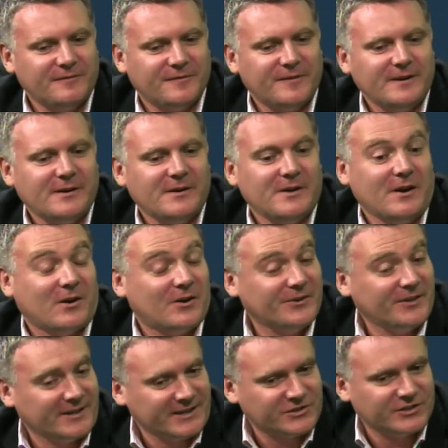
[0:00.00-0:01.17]
I mean,
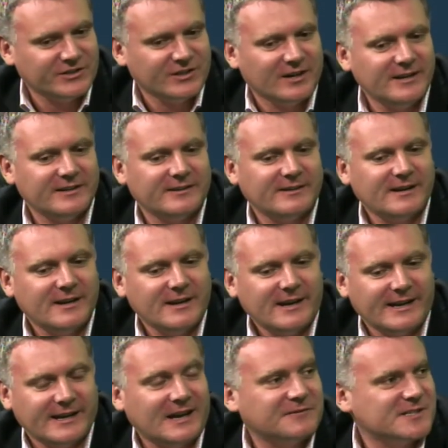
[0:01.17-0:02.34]
yes, it would be difficult.
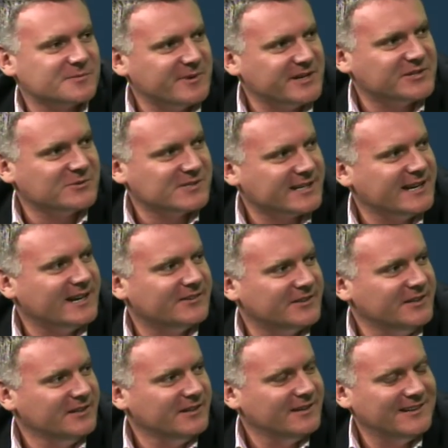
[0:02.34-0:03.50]
But if
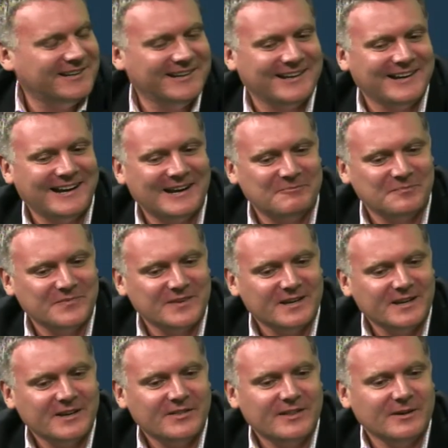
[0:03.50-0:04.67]
on election night,
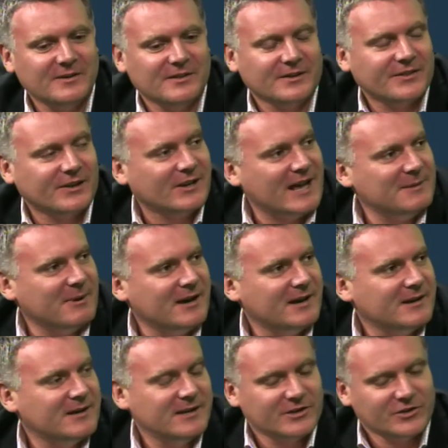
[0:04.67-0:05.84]
and after specials are
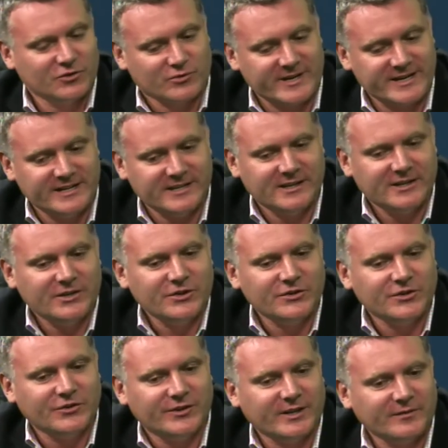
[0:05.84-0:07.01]
counted,
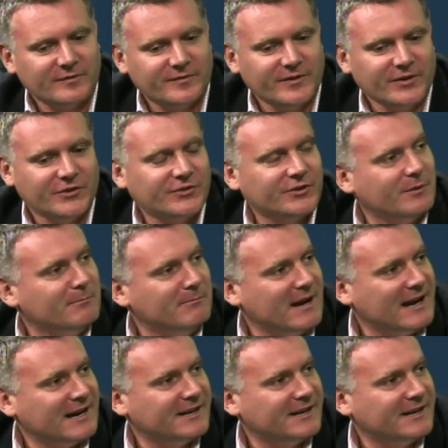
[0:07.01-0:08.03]
the Labour,